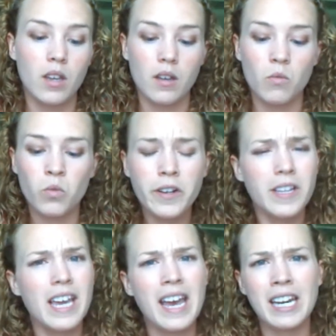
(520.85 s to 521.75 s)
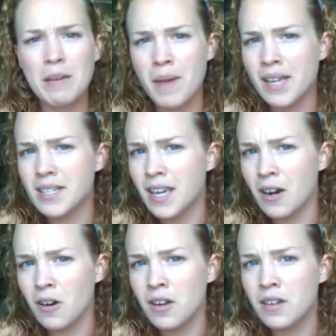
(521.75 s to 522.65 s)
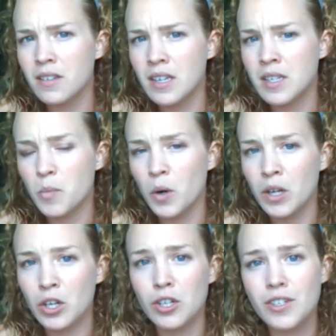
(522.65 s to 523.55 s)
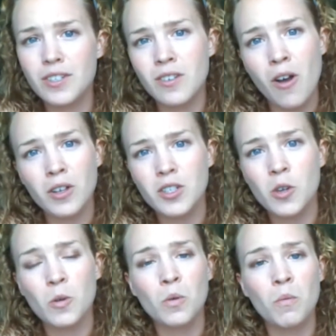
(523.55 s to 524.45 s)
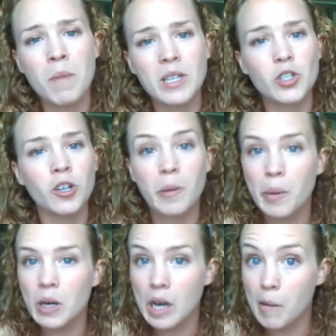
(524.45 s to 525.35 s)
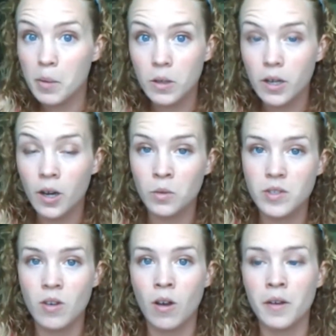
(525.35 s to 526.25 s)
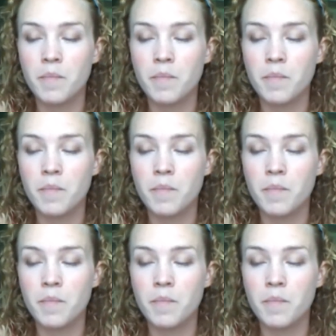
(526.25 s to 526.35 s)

Really any mascara is pretty good, just as long as you make sure to put a couple of coats on.